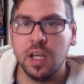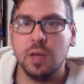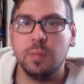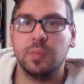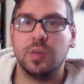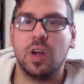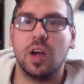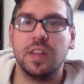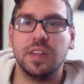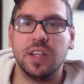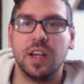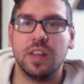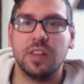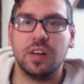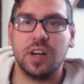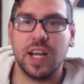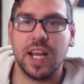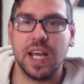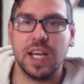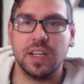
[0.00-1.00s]
But on the other
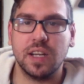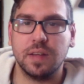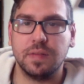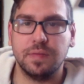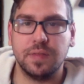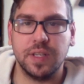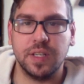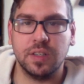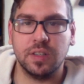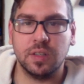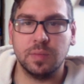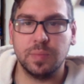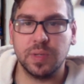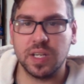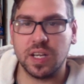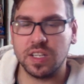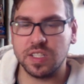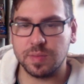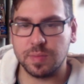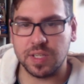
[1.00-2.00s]
hand, I feel
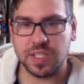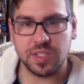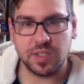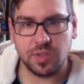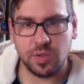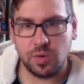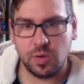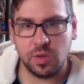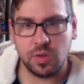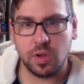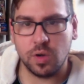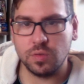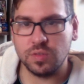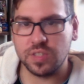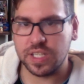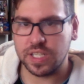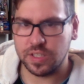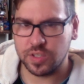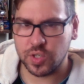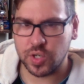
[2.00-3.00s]
because my student loans
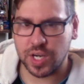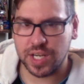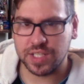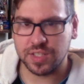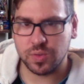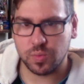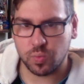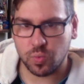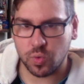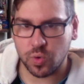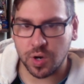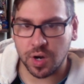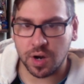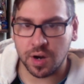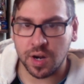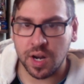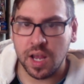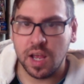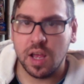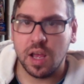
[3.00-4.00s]
interest
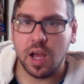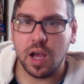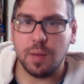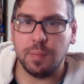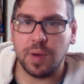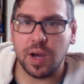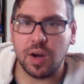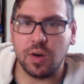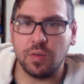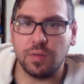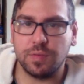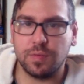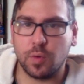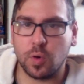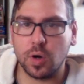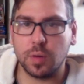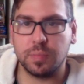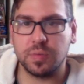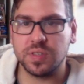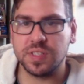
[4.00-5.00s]
were about
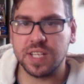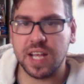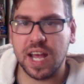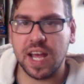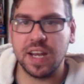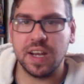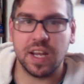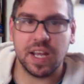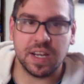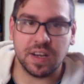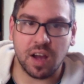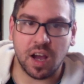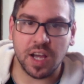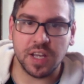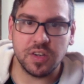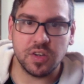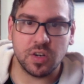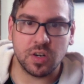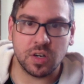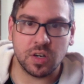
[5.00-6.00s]
4% and
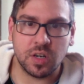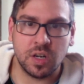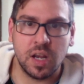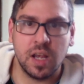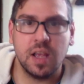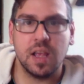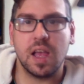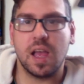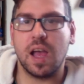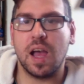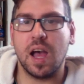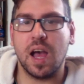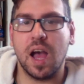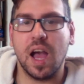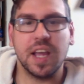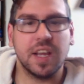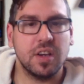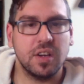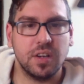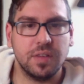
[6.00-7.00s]
under, I
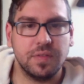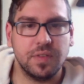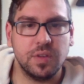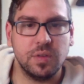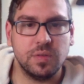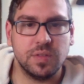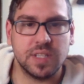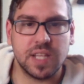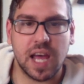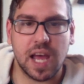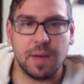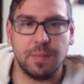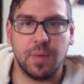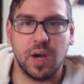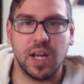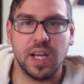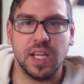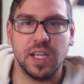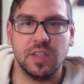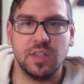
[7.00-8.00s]
could have used that
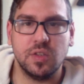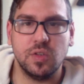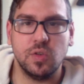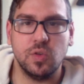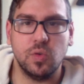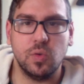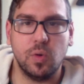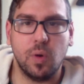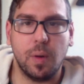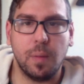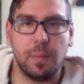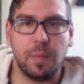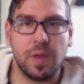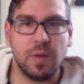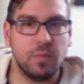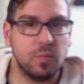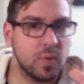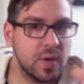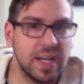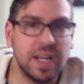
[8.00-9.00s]
money to
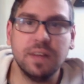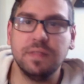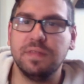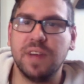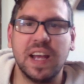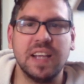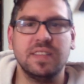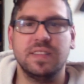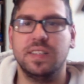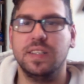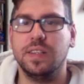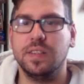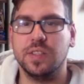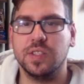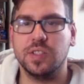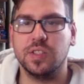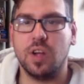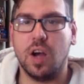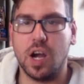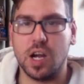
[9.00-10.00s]
reinvested in the
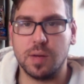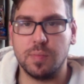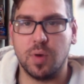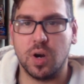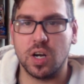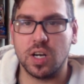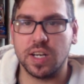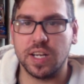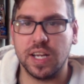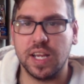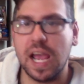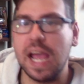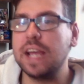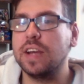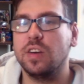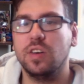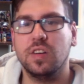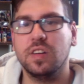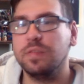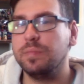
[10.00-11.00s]
stock market and
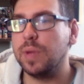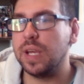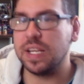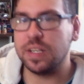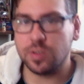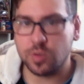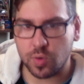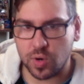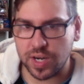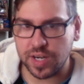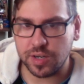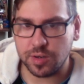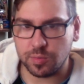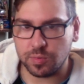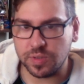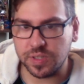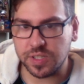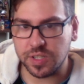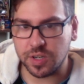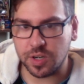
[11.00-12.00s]
could have made greater
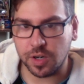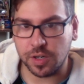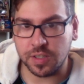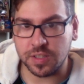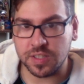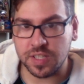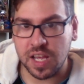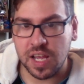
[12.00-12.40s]
returns.